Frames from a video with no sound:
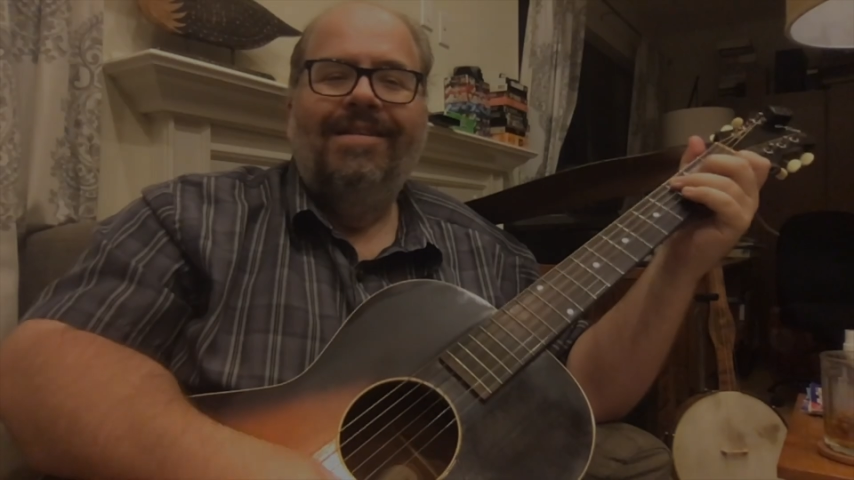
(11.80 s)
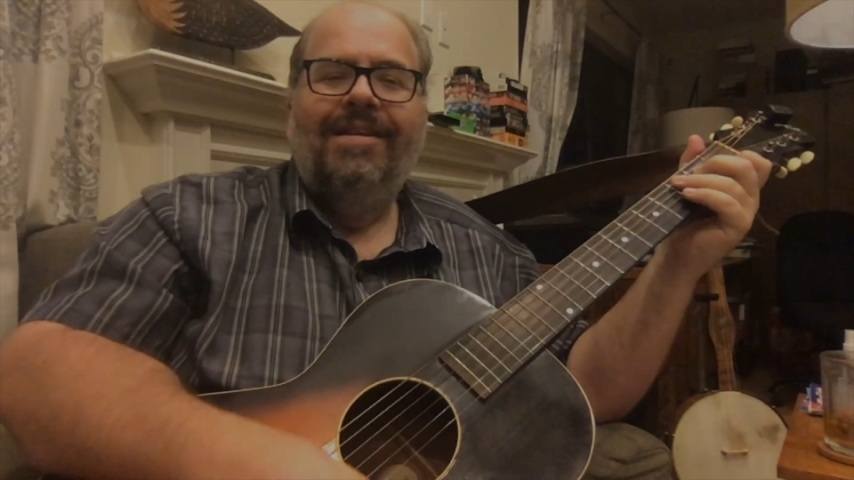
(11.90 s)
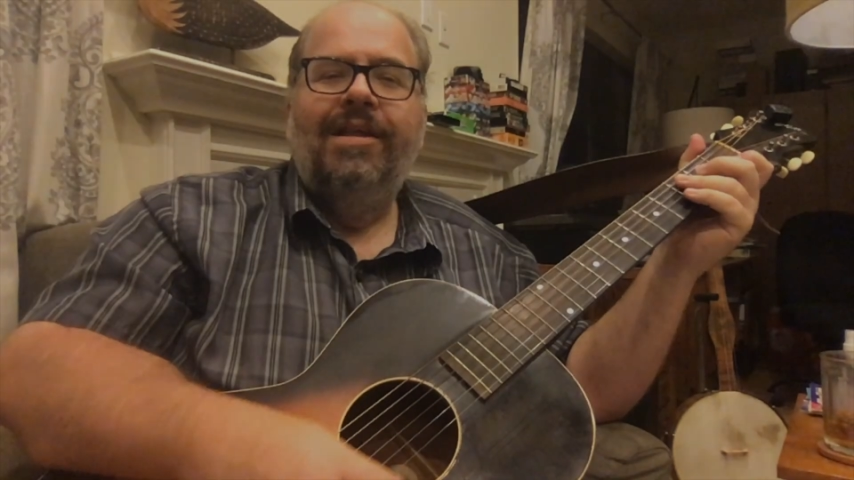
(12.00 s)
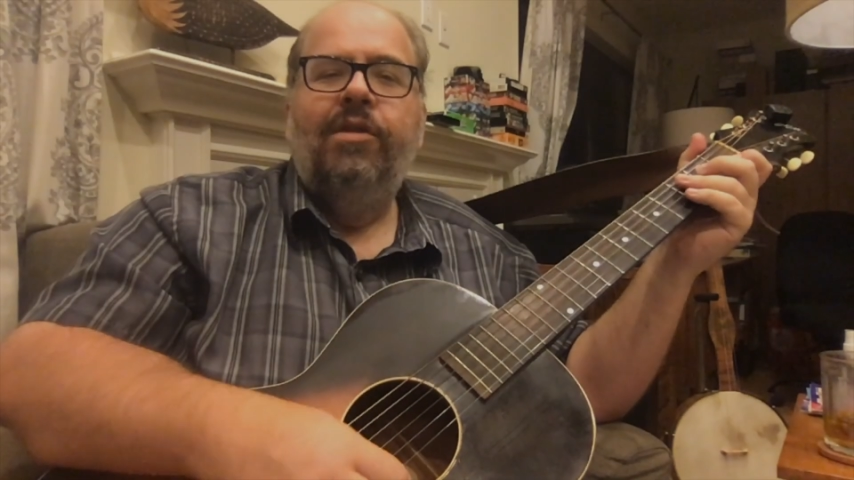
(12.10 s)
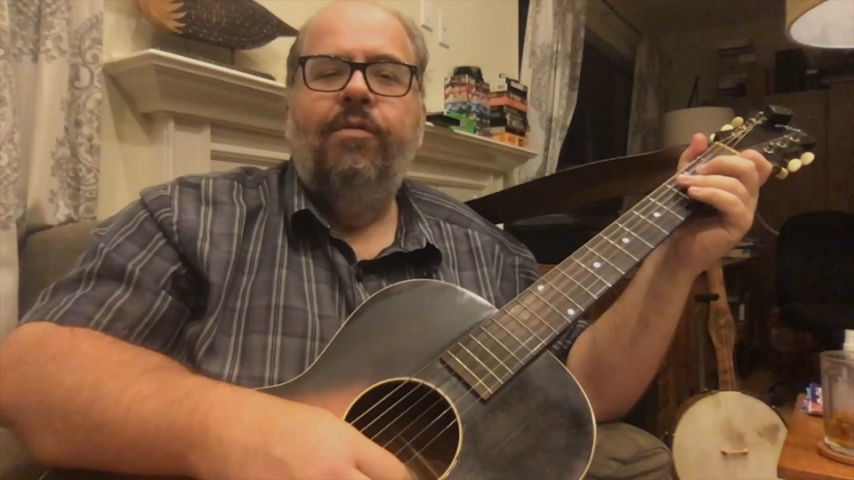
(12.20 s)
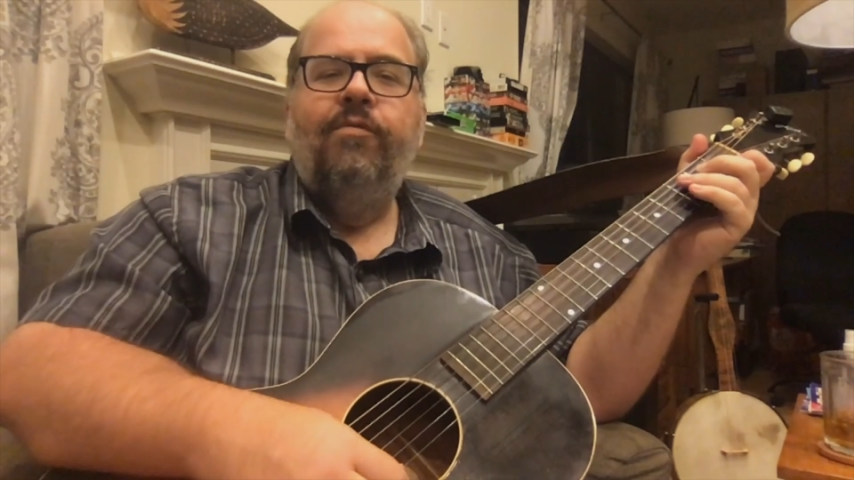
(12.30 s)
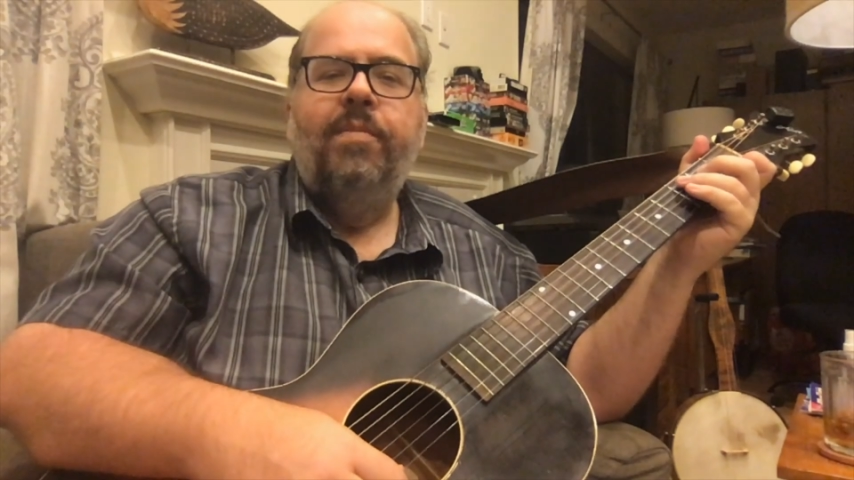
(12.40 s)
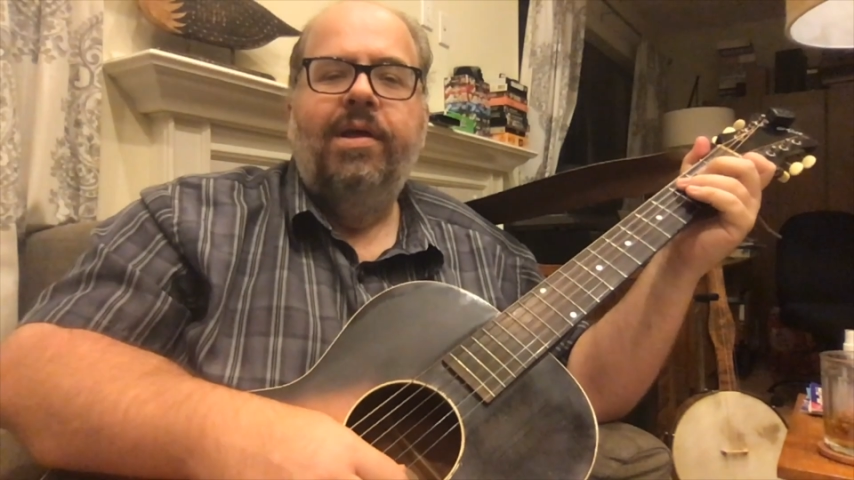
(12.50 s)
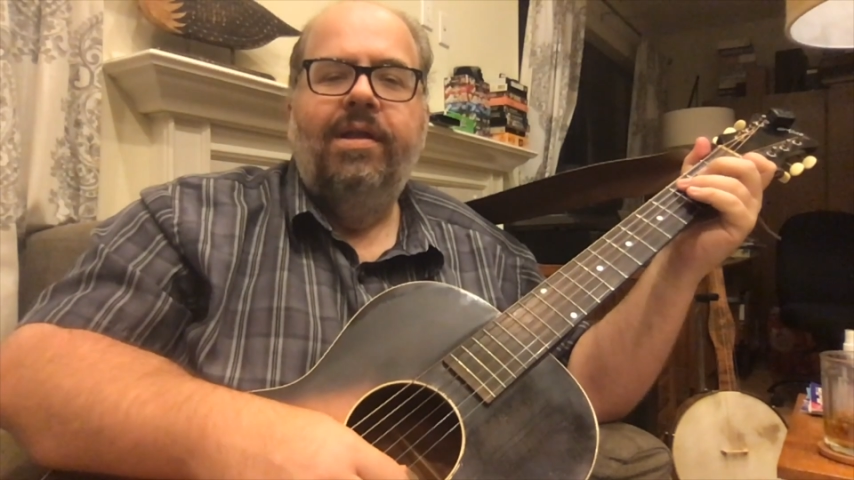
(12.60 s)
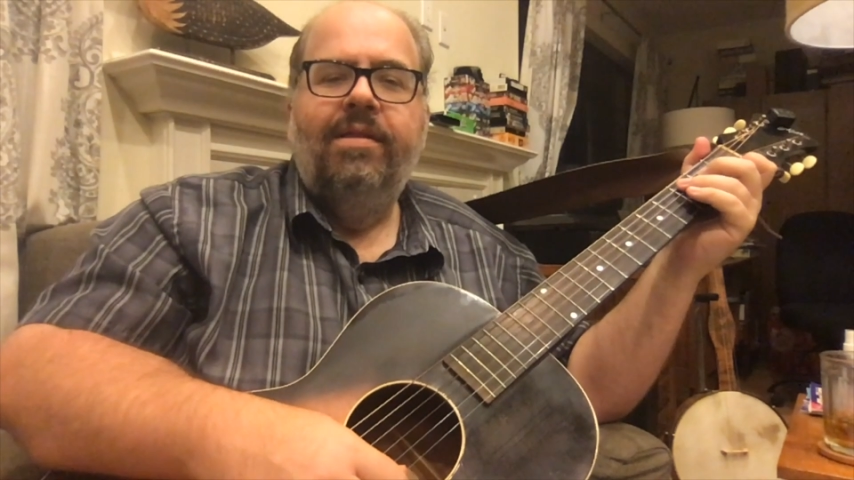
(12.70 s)
Hello,
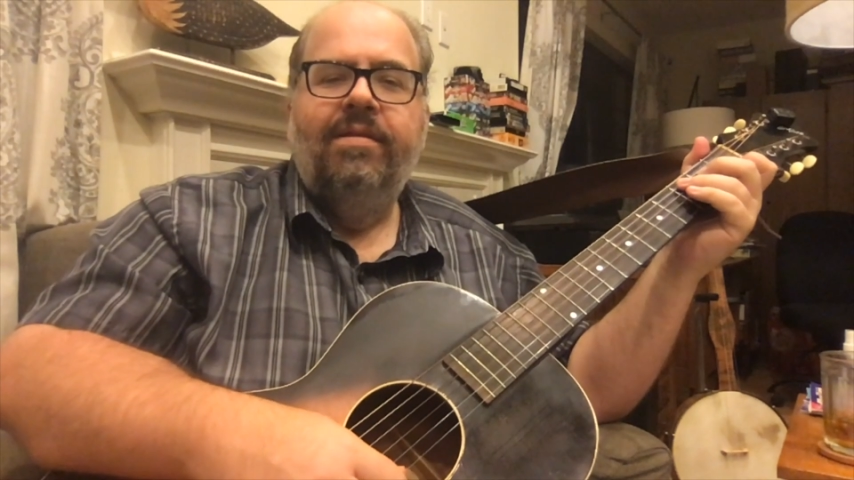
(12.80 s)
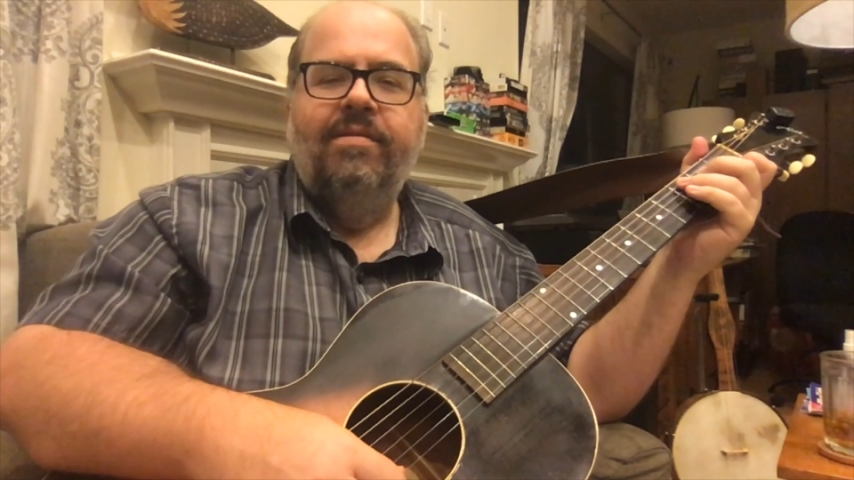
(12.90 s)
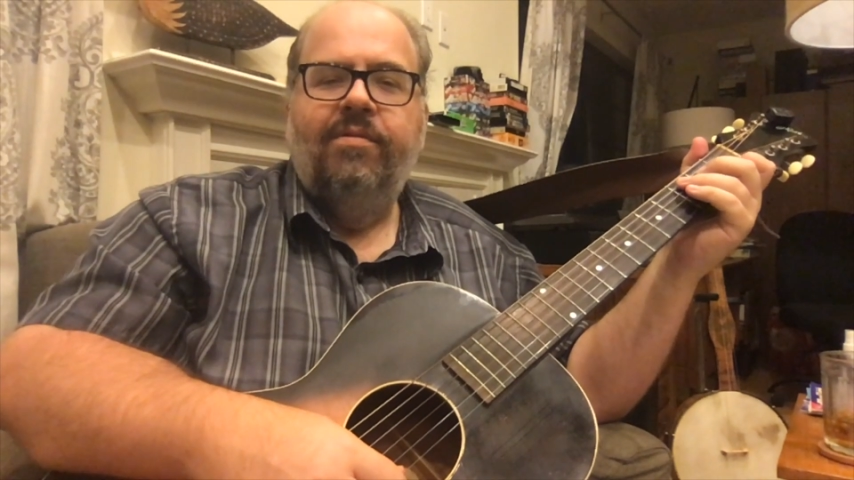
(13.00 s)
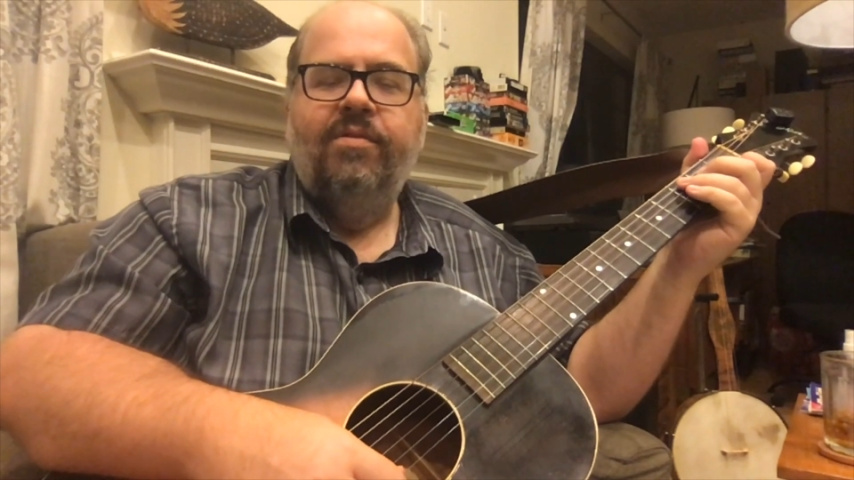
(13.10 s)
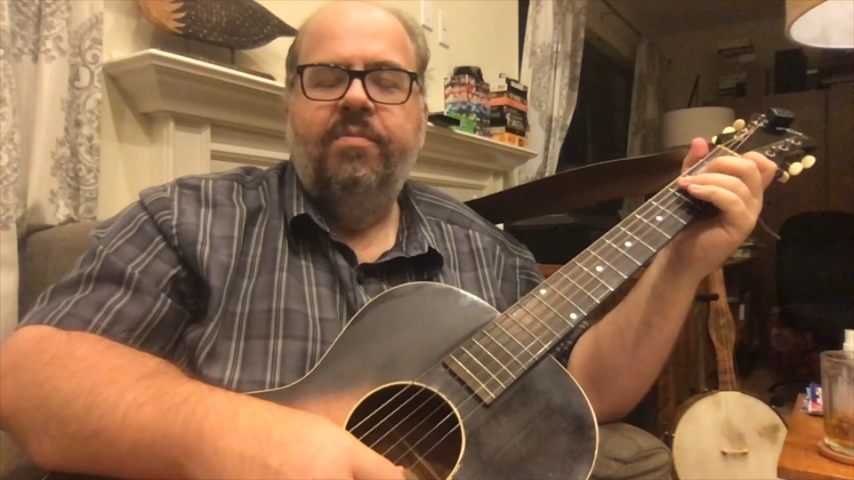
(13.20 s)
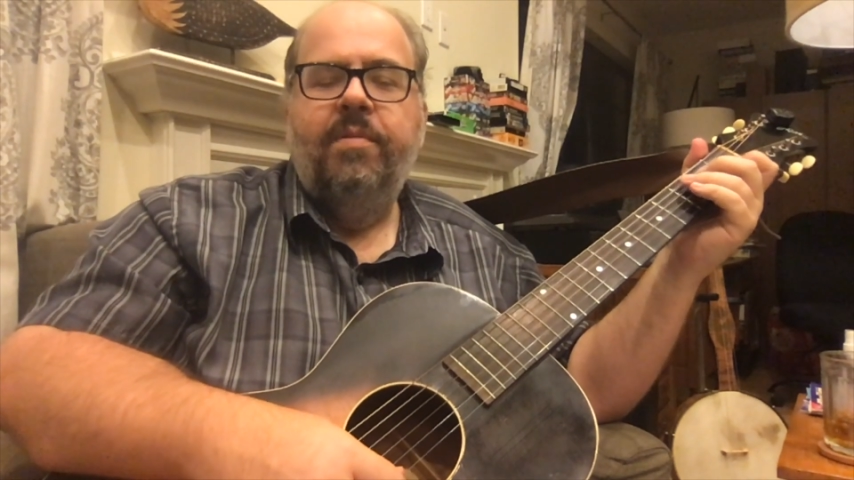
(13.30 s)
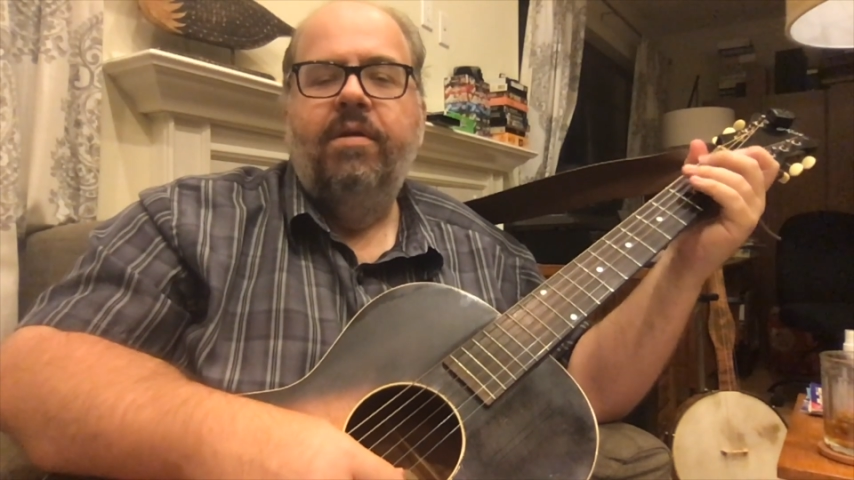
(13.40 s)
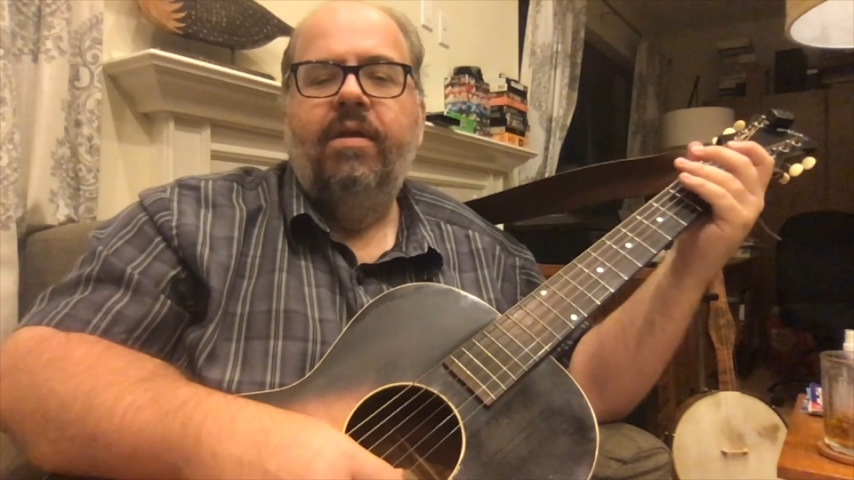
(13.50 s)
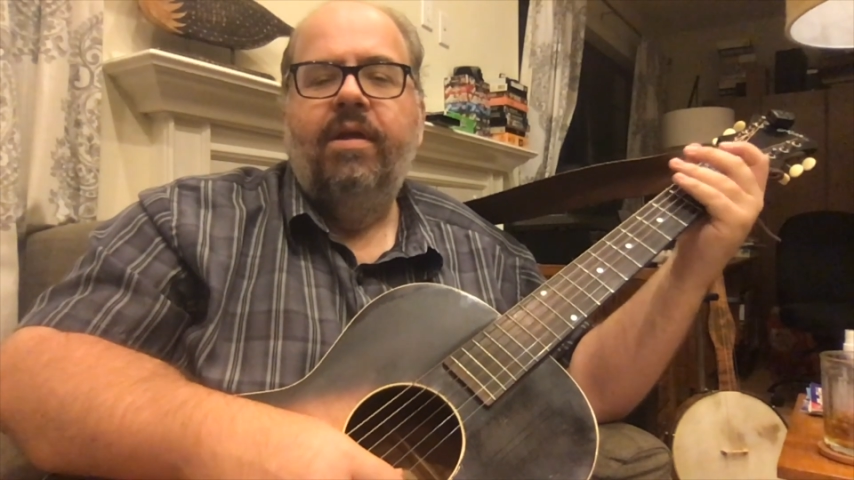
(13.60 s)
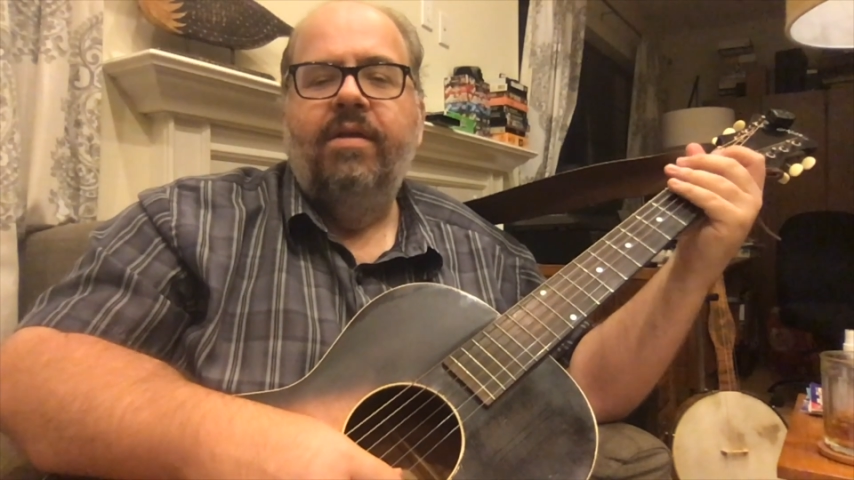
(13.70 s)
everybody. This is Chris Berry.